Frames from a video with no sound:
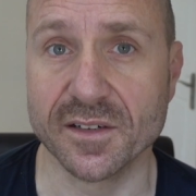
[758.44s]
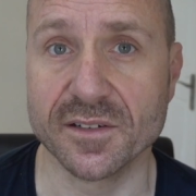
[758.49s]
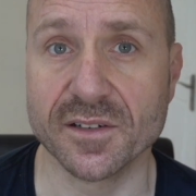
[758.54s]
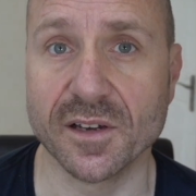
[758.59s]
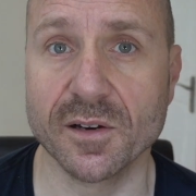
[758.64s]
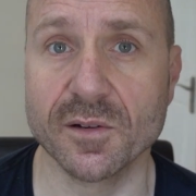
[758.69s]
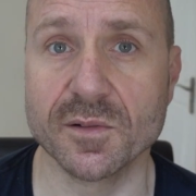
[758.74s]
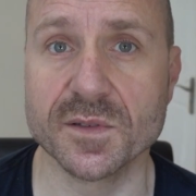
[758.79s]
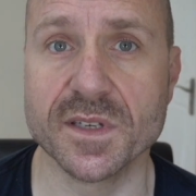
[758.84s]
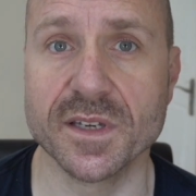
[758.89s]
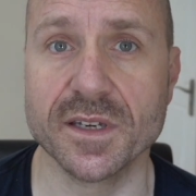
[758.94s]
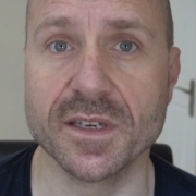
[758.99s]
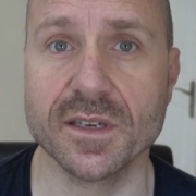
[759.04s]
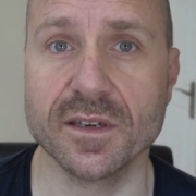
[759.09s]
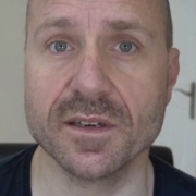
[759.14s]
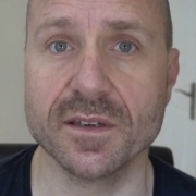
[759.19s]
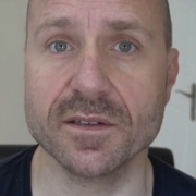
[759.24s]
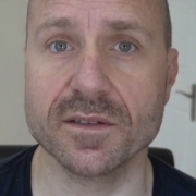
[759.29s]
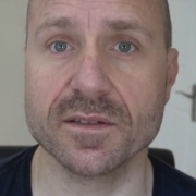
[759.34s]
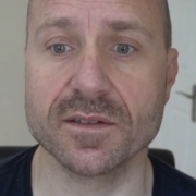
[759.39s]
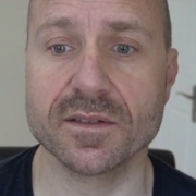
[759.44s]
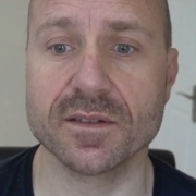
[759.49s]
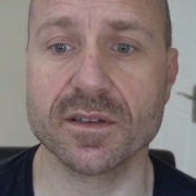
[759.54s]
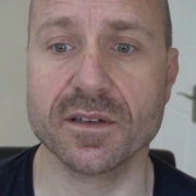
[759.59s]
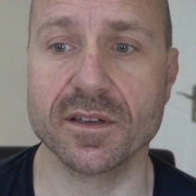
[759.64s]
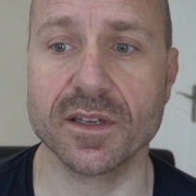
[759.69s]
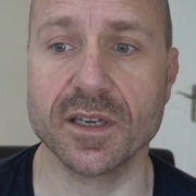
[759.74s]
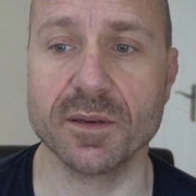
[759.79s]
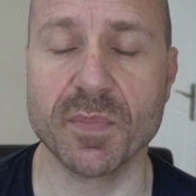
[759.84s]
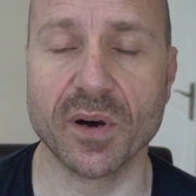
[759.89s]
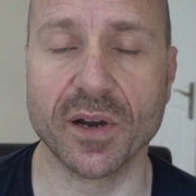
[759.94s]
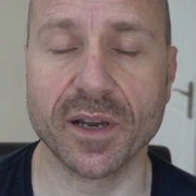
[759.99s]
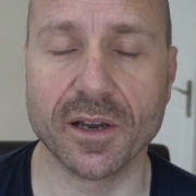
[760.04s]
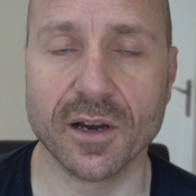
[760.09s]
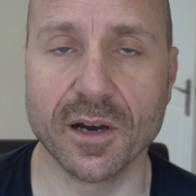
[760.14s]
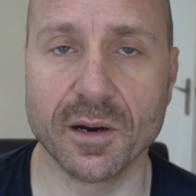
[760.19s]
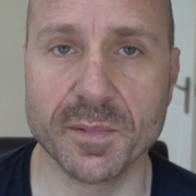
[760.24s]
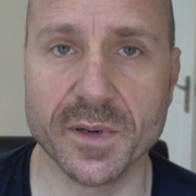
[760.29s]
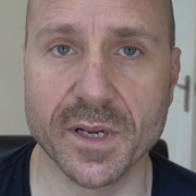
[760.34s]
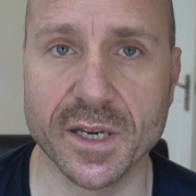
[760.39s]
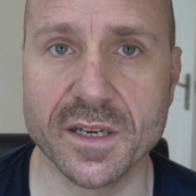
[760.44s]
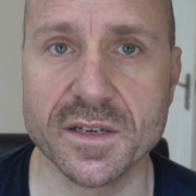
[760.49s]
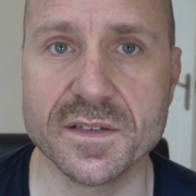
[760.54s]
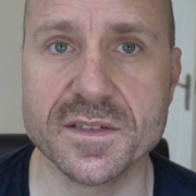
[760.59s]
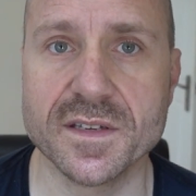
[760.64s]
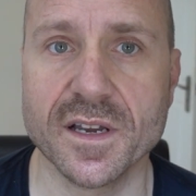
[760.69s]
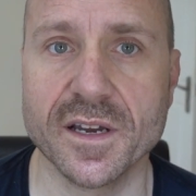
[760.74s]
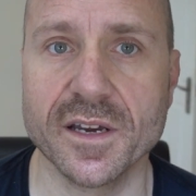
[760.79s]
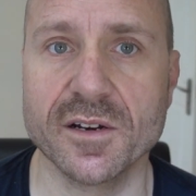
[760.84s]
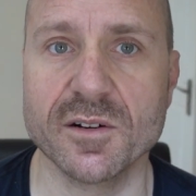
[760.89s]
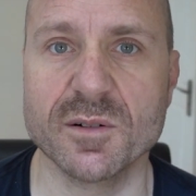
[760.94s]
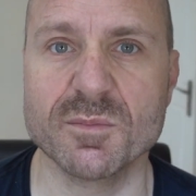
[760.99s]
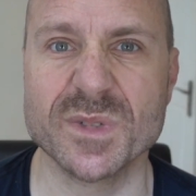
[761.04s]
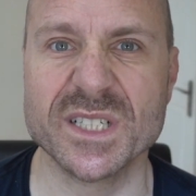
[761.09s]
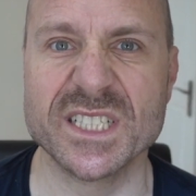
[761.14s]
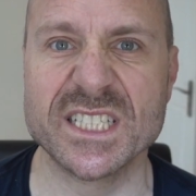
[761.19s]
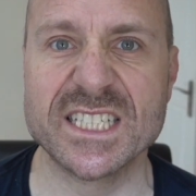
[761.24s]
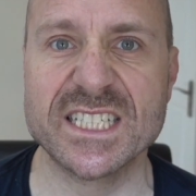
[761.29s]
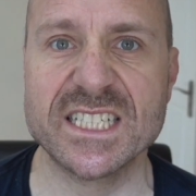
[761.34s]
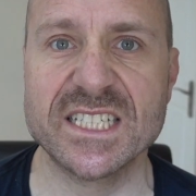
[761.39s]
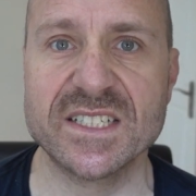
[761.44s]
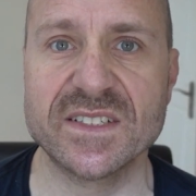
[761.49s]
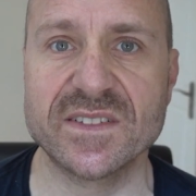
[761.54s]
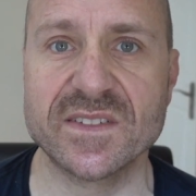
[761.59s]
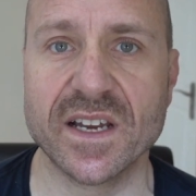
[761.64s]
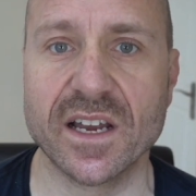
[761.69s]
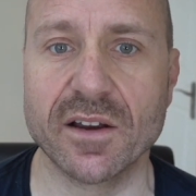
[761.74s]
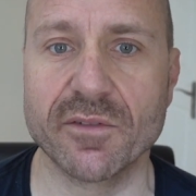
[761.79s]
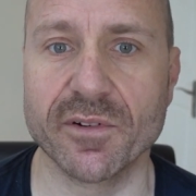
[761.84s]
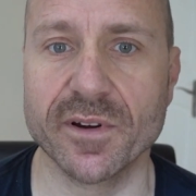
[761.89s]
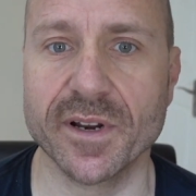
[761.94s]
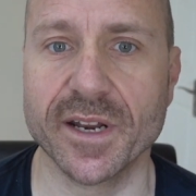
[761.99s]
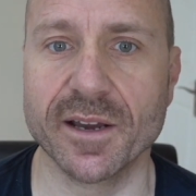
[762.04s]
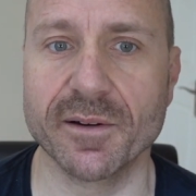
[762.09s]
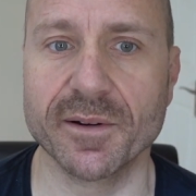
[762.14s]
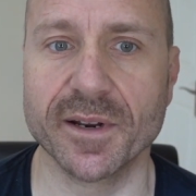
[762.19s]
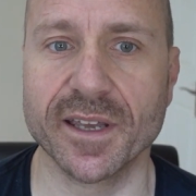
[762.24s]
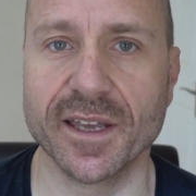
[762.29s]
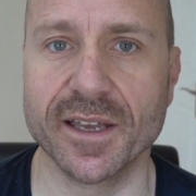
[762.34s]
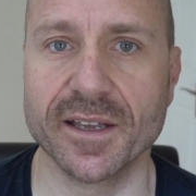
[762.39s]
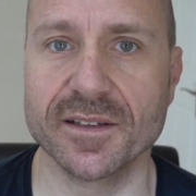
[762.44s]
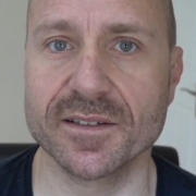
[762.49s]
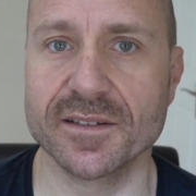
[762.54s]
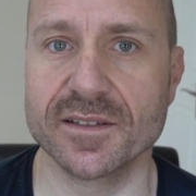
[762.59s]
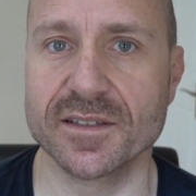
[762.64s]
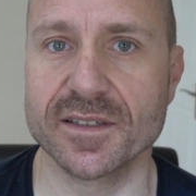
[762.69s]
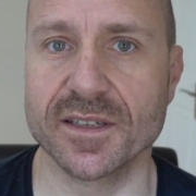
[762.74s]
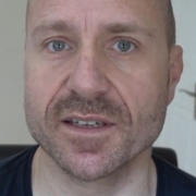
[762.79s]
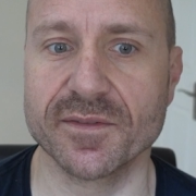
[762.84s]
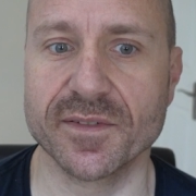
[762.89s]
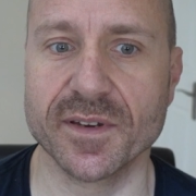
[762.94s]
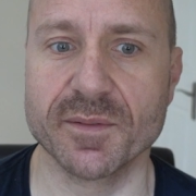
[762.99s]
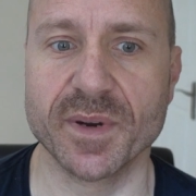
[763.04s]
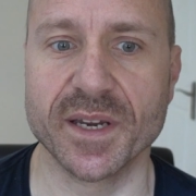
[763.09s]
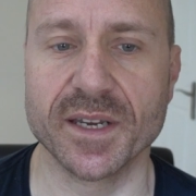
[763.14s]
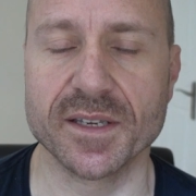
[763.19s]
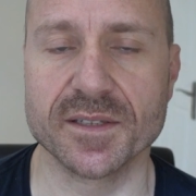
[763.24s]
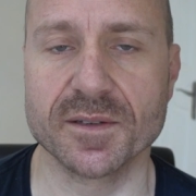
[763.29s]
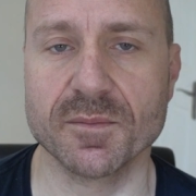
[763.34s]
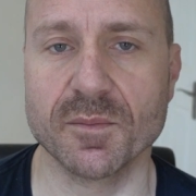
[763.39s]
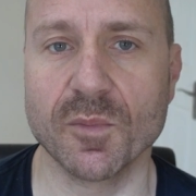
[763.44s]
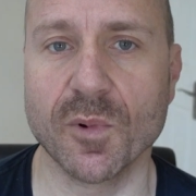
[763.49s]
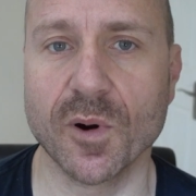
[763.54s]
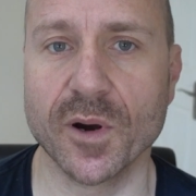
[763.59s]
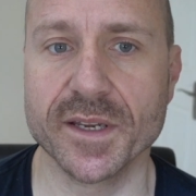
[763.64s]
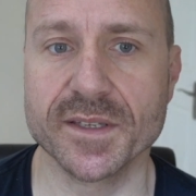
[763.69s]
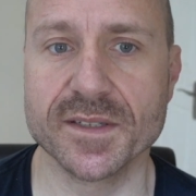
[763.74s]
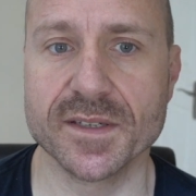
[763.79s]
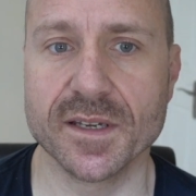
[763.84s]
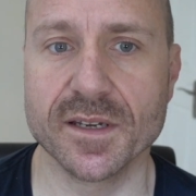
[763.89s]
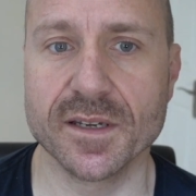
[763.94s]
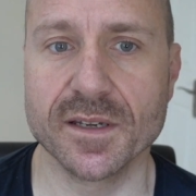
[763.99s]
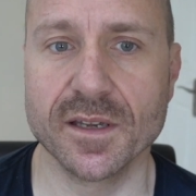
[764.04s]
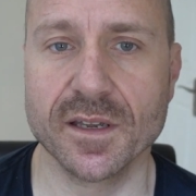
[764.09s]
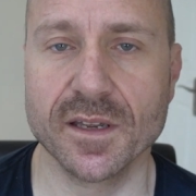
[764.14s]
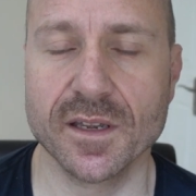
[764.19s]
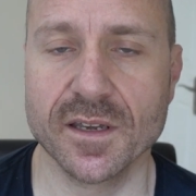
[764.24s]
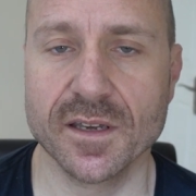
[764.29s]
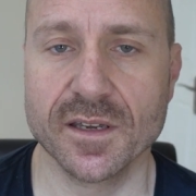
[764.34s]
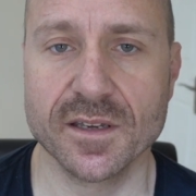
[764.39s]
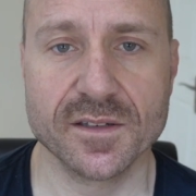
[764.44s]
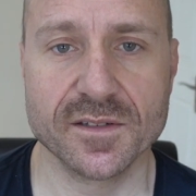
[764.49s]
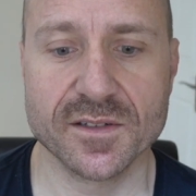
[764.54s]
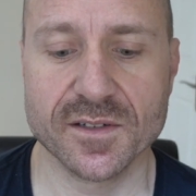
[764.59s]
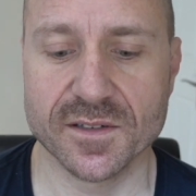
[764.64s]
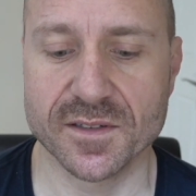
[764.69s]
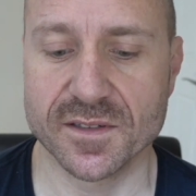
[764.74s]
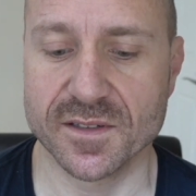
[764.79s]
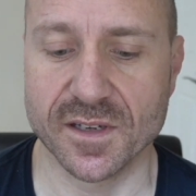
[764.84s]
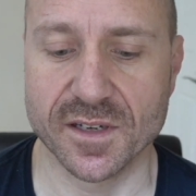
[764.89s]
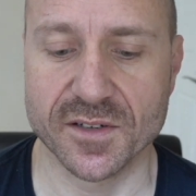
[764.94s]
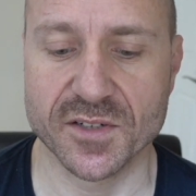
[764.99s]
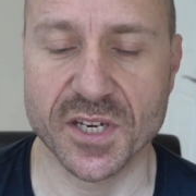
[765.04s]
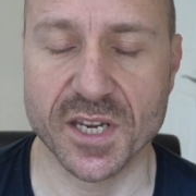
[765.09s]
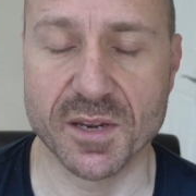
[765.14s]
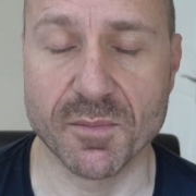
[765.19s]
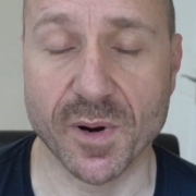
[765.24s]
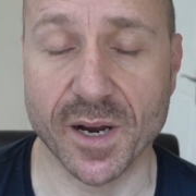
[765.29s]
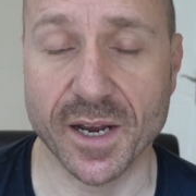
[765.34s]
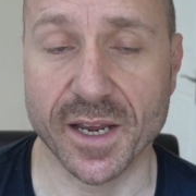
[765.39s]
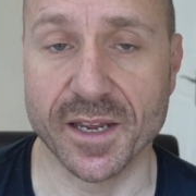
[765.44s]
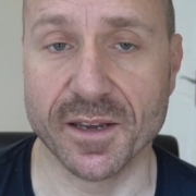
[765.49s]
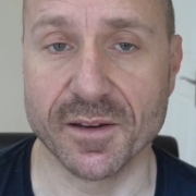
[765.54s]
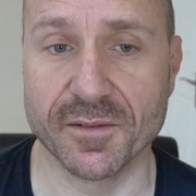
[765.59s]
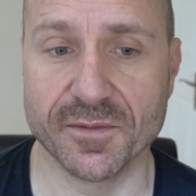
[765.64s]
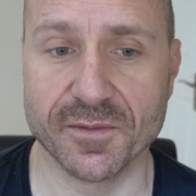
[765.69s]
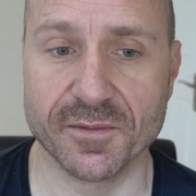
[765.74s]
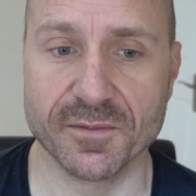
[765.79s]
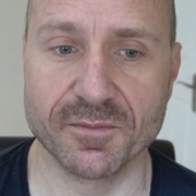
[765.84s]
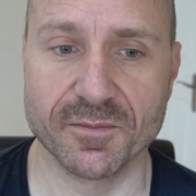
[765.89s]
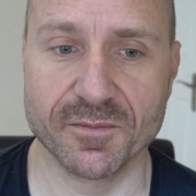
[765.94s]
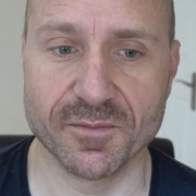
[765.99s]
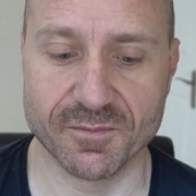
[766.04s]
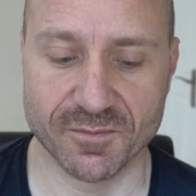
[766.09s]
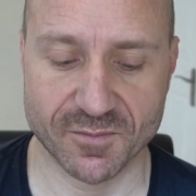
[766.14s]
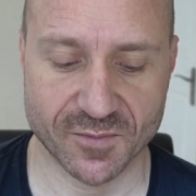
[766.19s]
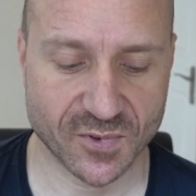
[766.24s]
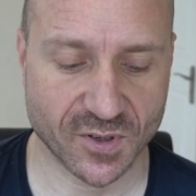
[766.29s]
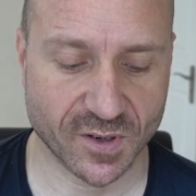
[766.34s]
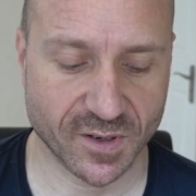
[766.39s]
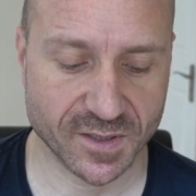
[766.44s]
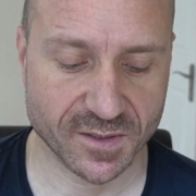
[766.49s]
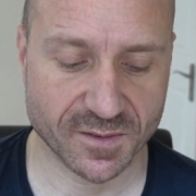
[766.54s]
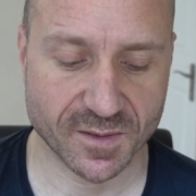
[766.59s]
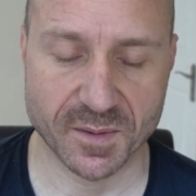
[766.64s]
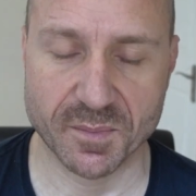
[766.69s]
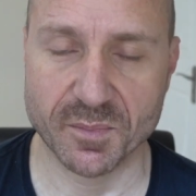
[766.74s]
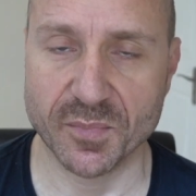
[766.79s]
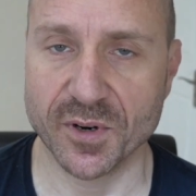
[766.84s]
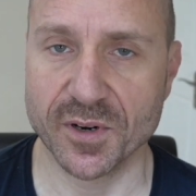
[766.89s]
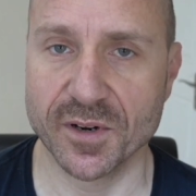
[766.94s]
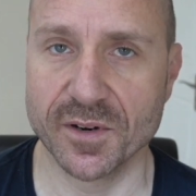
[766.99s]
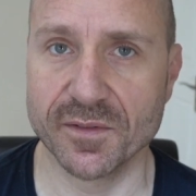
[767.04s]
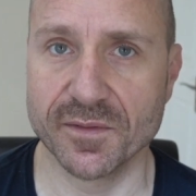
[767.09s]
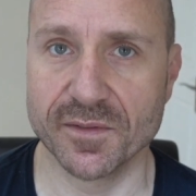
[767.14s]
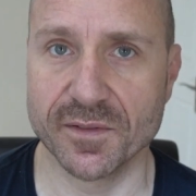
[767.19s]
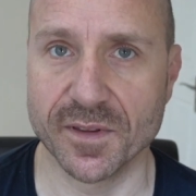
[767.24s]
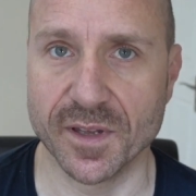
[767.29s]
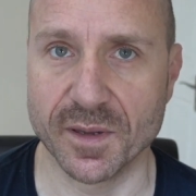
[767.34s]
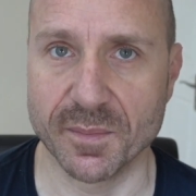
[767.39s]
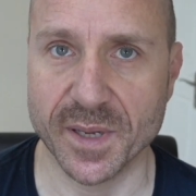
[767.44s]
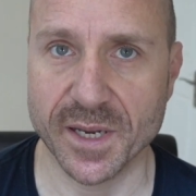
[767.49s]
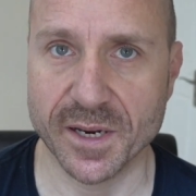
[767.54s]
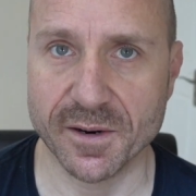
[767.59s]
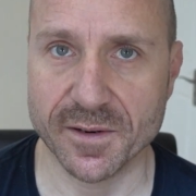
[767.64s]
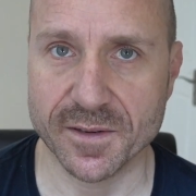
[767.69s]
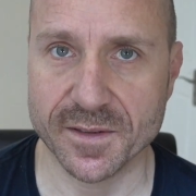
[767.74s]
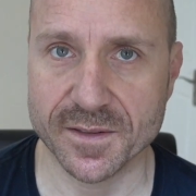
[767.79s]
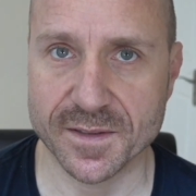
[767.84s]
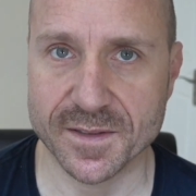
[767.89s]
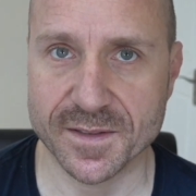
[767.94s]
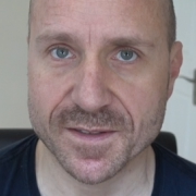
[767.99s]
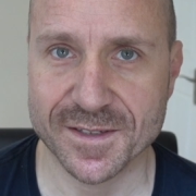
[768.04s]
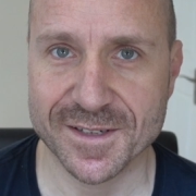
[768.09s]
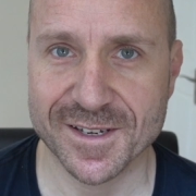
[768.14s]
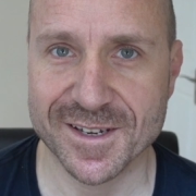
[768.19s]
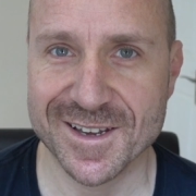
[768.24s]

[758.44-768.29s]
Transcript: I also use the bicarbonate of soda on my teeth every now and again to see if it makes them whiter. It's just a cheap way of trying to improve the appearance.